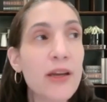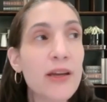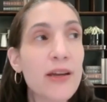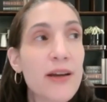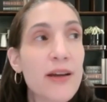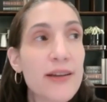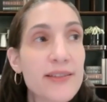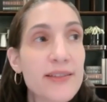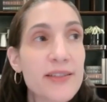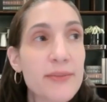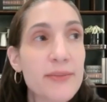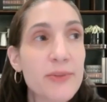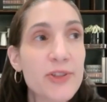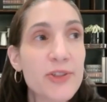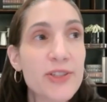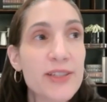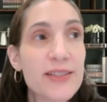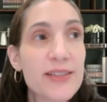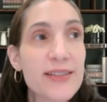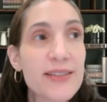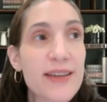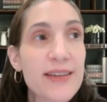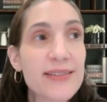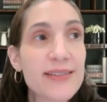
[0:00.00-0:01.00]
Customer
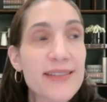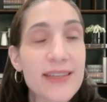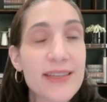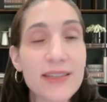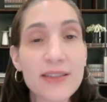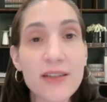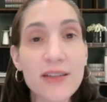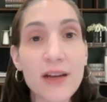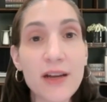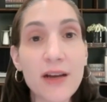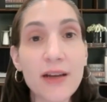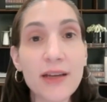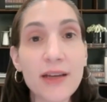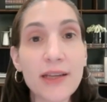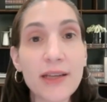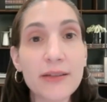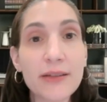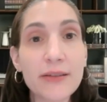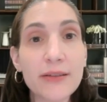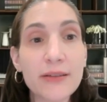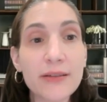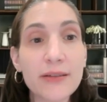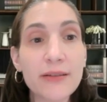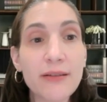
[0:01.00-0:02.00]
success is not
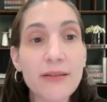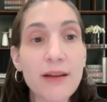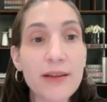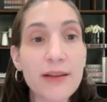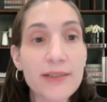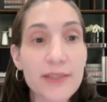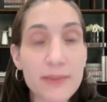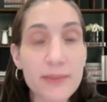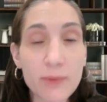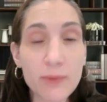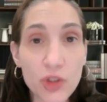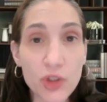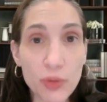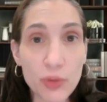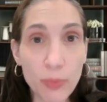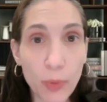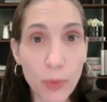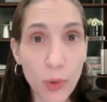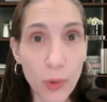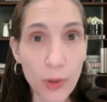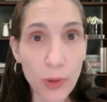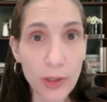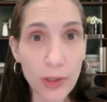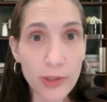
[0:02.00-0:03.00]
customer
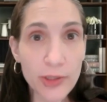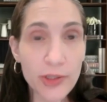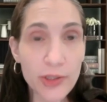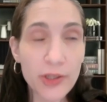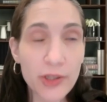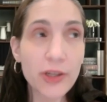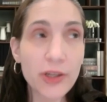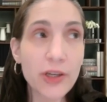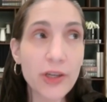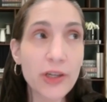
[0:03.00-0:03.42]
support.